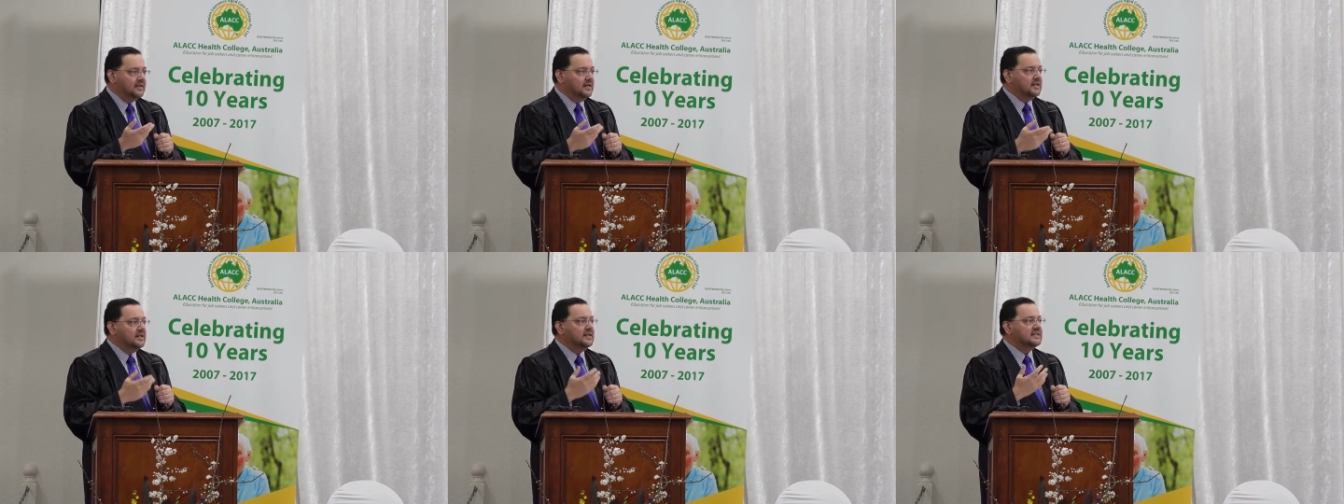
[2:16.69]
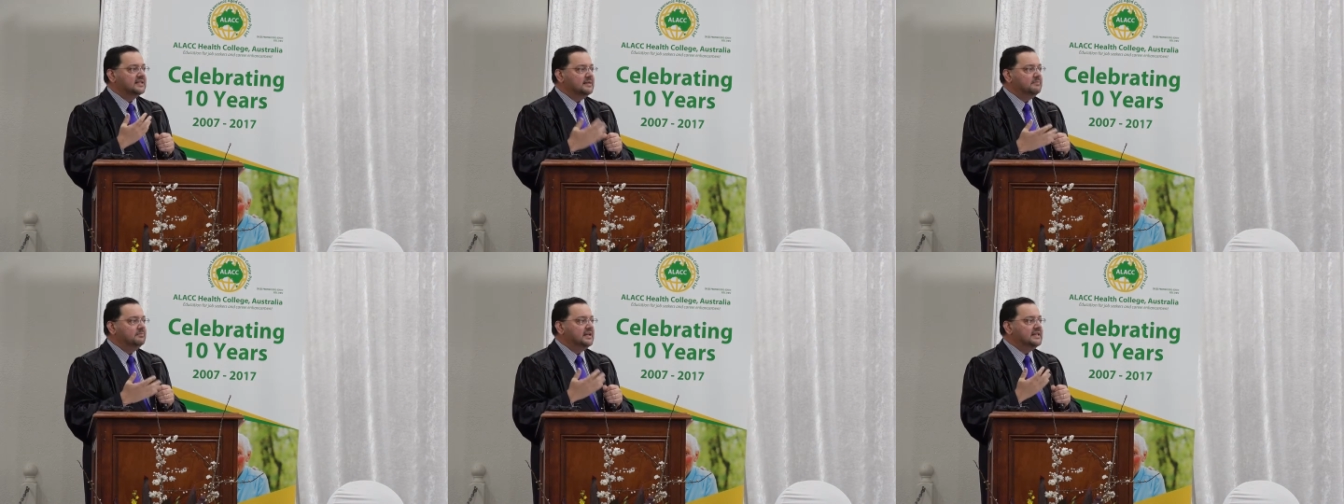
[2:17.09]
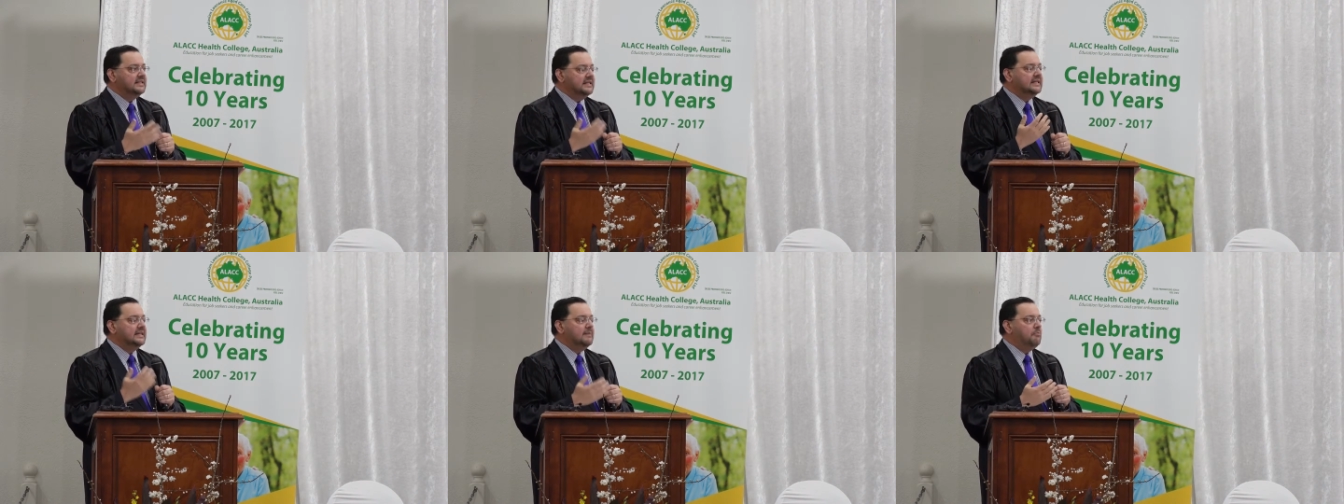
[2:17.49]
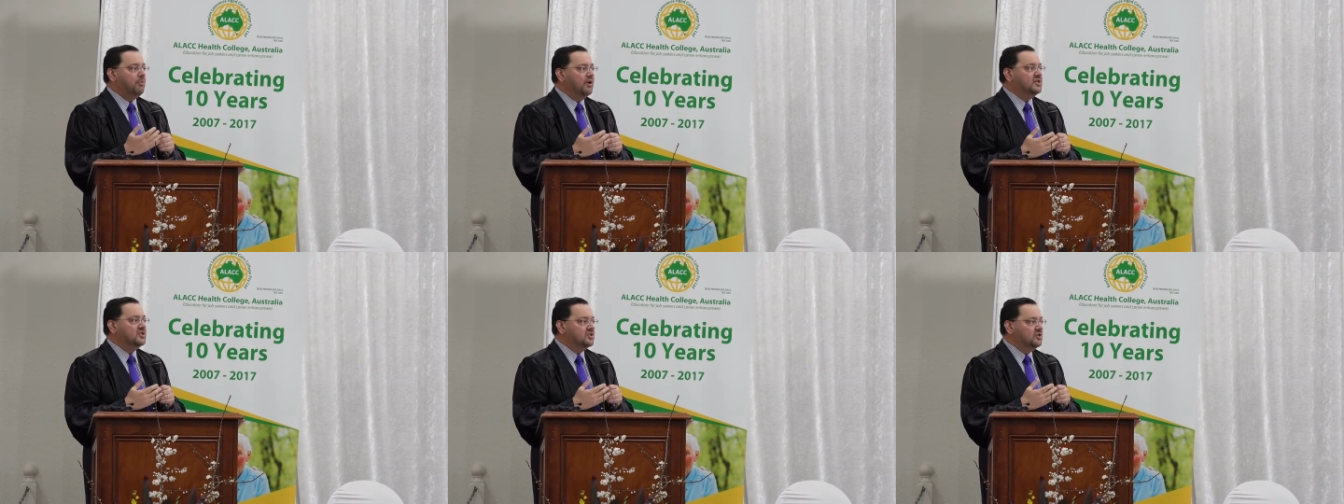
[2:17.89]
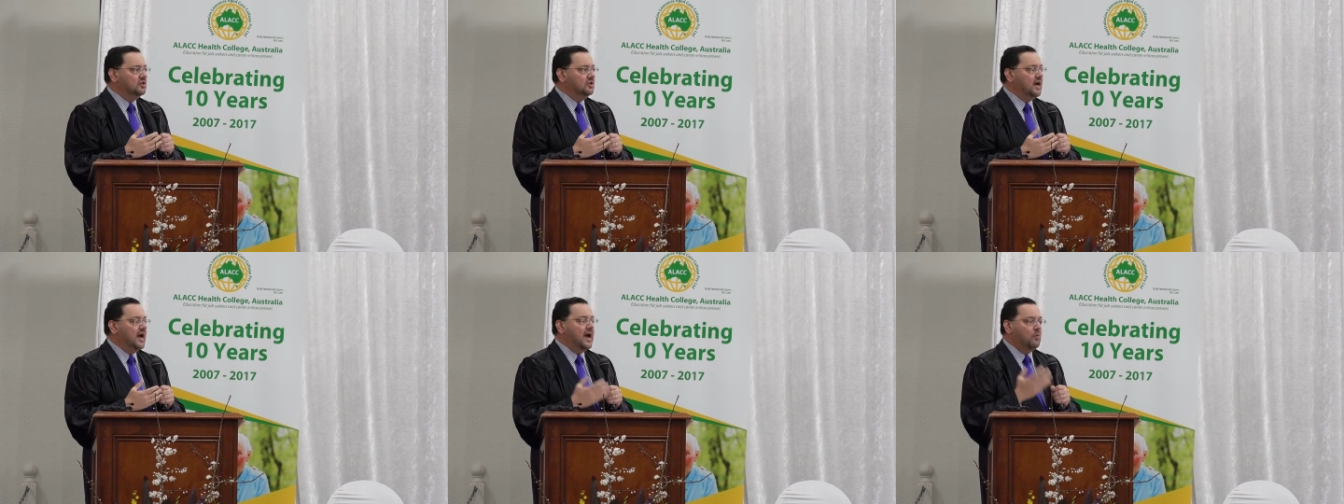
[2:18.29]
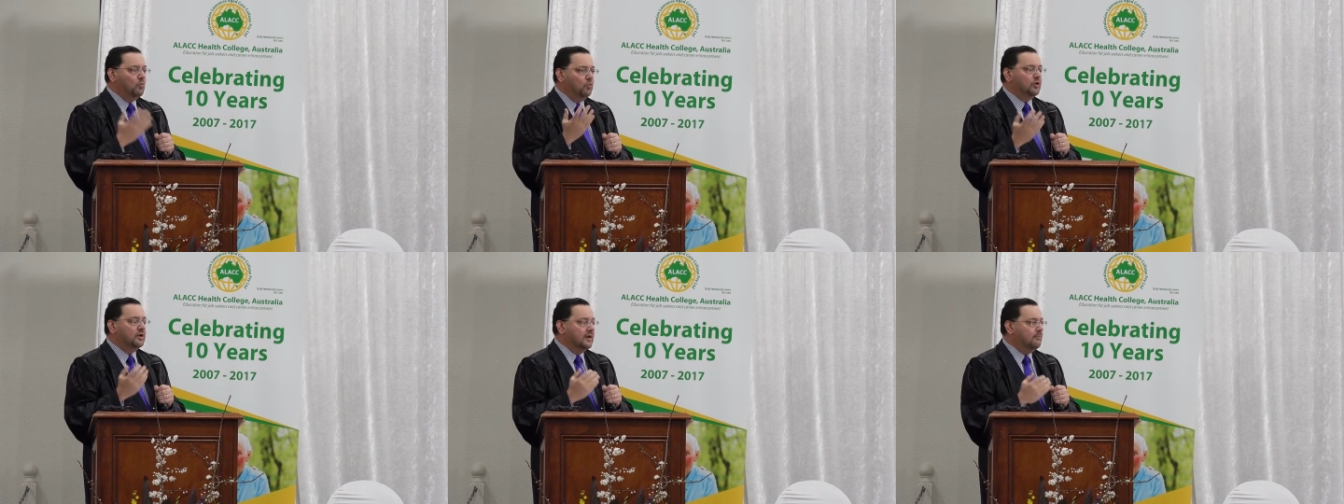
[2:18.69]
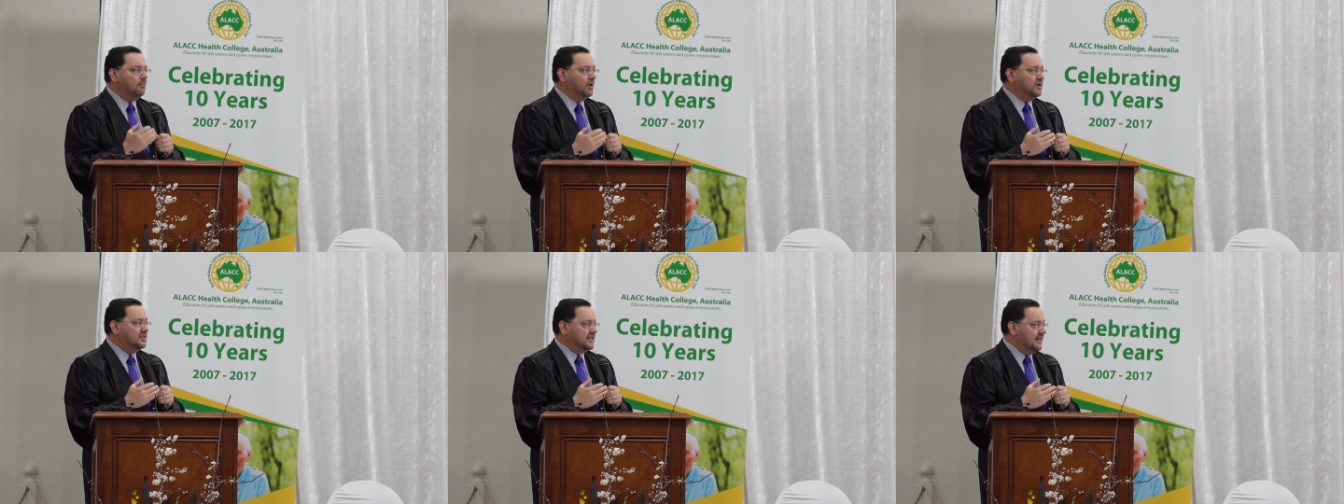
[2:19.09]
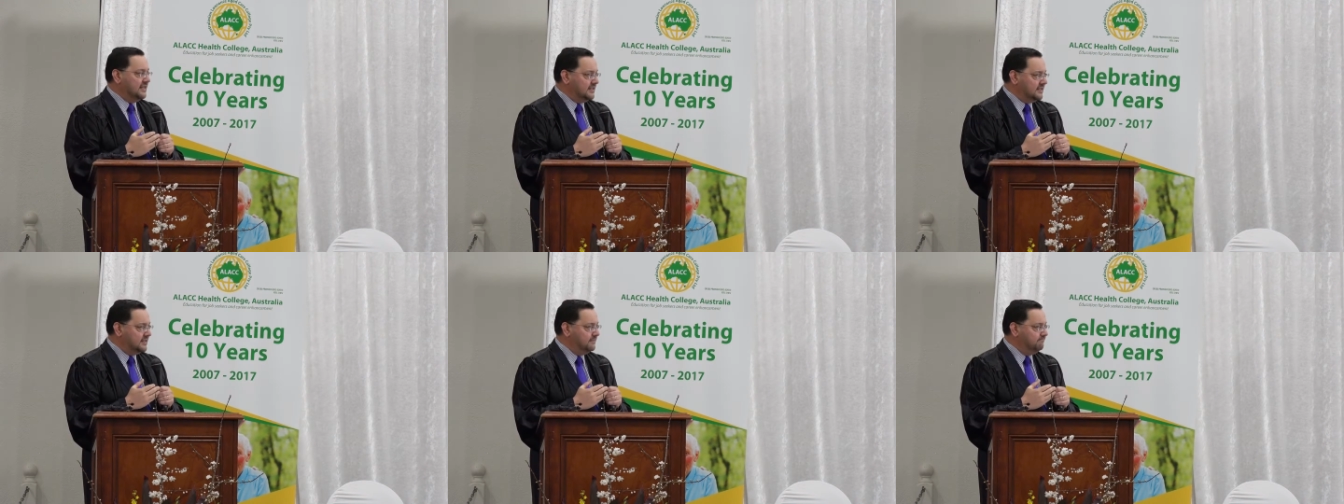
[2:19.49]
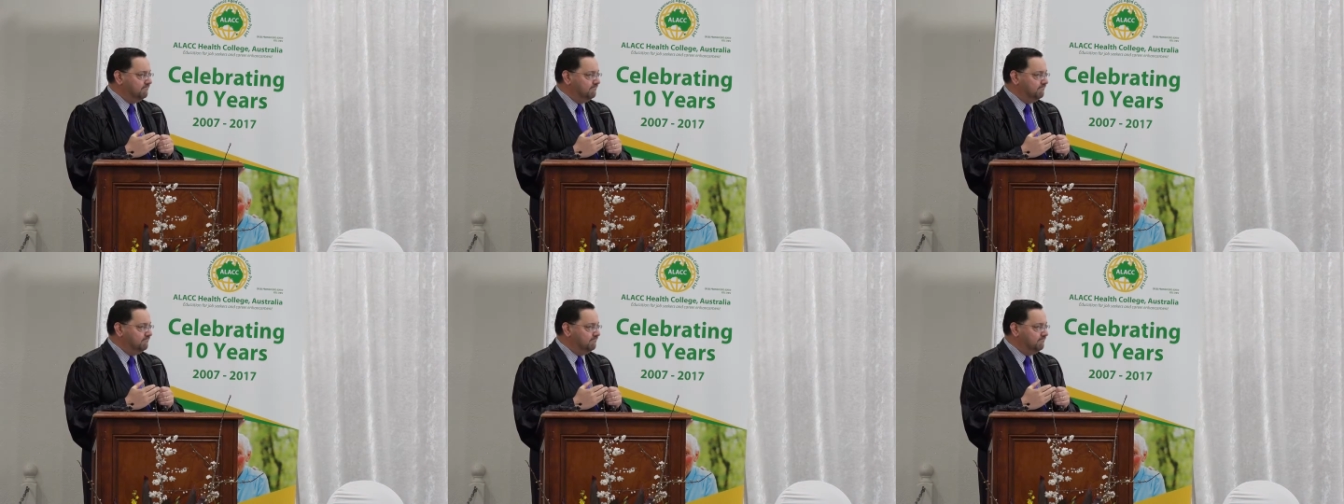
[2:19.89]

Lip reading: that simply didn't impress her and wouldn't impress us.